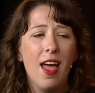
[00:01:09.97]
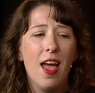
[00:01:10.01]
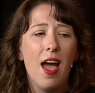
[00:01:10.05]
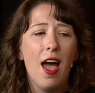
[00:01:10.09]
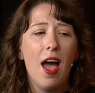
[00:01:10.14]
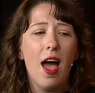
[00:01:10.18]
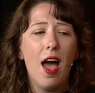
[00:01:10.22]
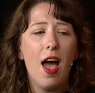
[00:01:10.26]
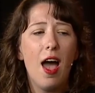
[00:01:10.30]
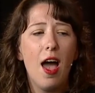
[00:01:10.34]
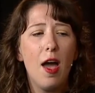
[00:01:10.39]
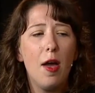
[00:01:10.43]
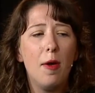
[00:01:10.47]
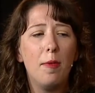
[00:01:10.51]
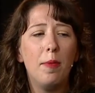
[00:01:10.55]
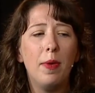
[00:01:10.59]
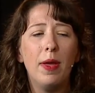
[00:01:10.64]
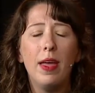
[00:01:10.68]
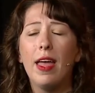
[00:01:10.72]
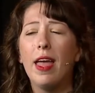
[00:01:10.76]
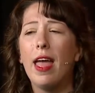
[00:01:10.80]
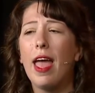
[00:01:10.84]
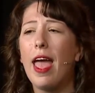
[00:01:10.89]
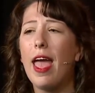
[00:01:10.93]
Mm-hmm. um,
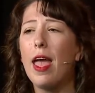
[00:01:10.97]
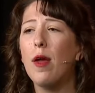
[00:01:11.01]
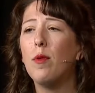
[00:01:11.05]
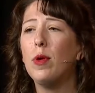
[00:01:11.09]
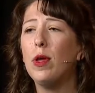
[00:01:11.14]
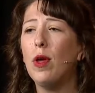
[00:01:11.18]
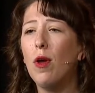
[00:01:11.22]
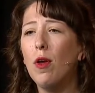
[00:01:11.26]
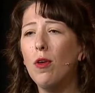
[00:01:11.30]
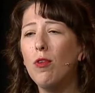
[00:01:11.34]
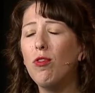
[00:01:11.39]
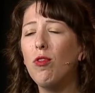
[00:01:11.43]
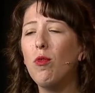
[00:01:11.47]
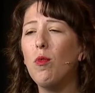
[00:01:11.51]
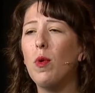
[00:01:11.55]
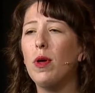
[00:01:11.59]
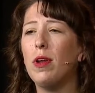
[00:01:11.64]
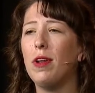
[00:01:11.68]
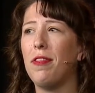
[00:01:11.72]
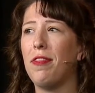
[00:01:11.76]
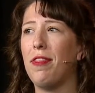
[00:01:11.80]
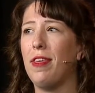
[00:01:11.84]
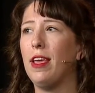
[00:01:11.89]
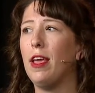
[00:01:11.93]
and we also
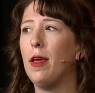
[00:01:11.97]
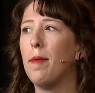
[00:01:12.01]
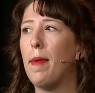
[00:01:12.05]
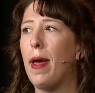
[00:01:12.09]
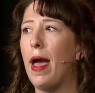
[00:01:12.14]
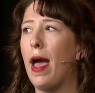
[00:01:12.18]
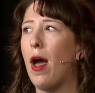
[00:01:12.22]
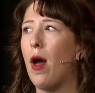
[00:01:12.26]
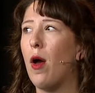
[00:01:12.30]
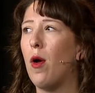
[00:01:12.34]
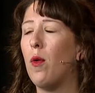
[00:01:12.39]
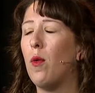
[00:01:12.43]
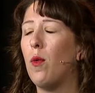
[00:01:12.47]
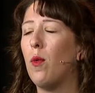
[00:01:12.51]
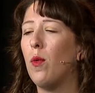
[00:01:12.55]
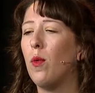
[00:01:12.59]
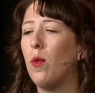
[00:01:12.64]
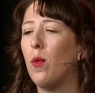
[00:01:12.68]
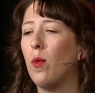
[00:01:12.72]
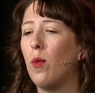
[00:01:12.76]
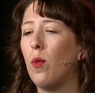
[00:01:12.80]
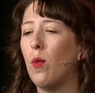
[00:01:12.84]
want to think about